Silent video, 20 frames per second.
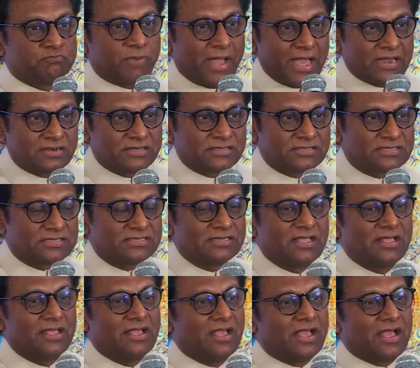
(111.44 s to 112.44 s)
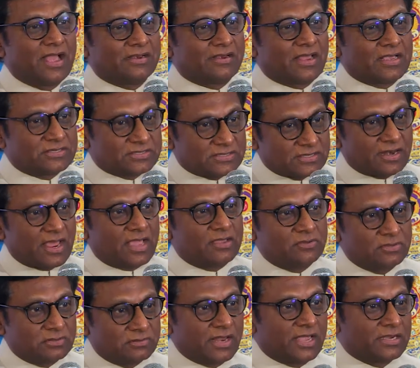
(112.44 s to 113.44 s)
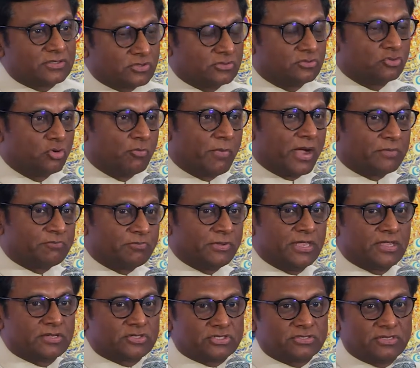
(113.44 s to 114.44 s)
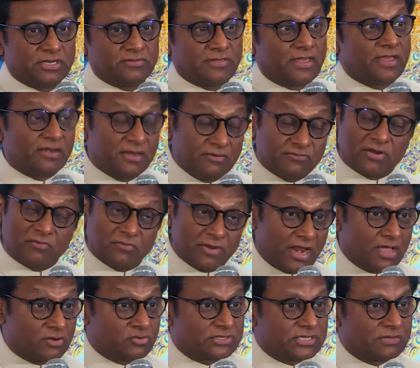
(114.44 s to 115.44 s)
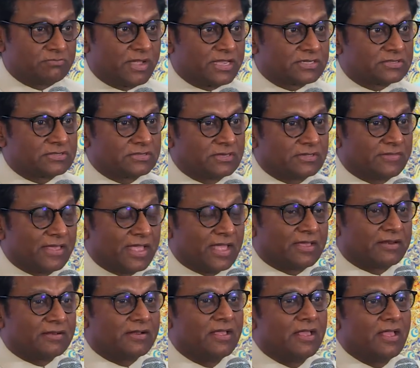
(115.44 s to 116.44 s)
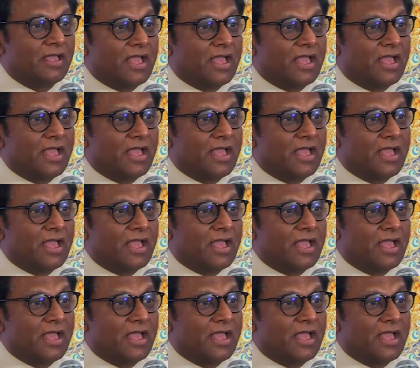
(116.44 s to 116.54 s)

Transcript: Paris and I said I would like to do my PhD there even when I was ambassador there.